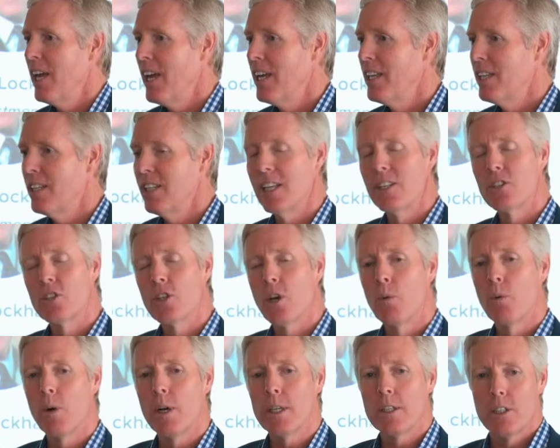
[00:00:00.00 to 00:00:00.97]
And so
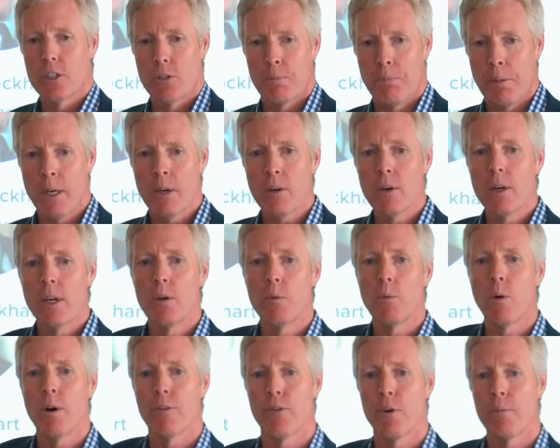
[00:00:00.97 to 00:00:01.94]
we're at this period
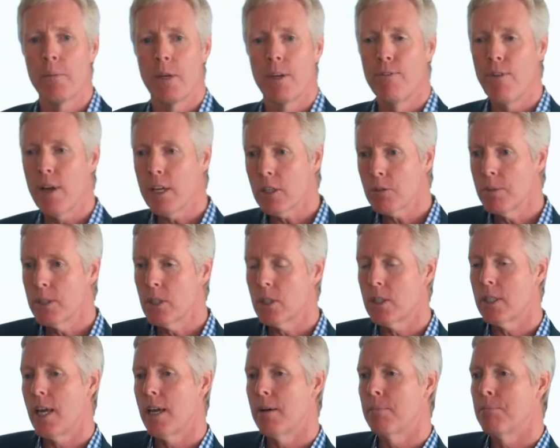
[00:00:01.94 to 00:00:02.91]
where, from an investment
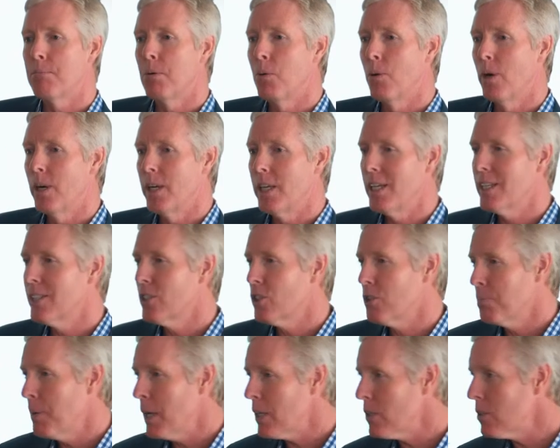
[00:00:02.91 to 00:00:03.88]
standpoint,
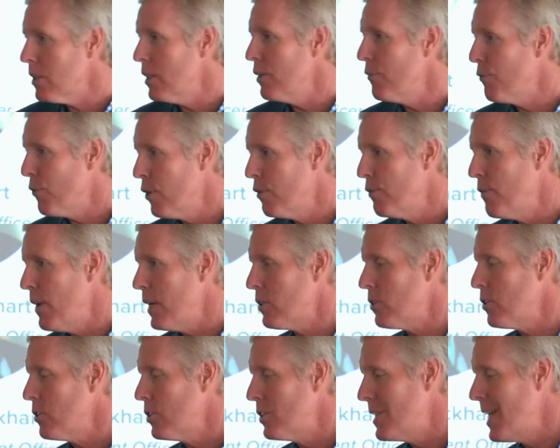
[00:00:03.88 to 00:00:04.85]
especially for
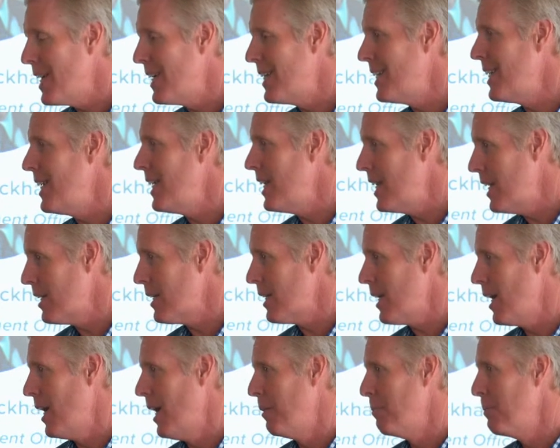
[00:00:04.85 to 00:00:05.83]
investors that need
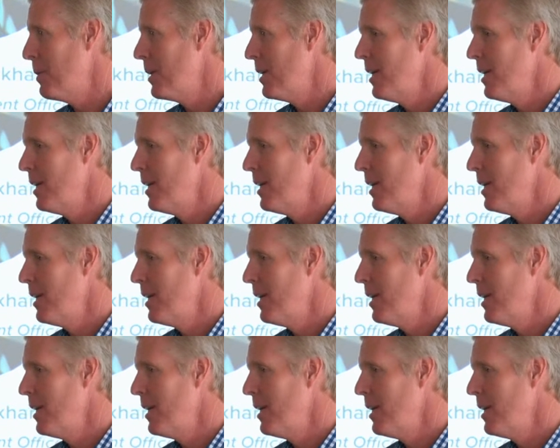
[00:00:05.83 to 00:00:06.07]
income,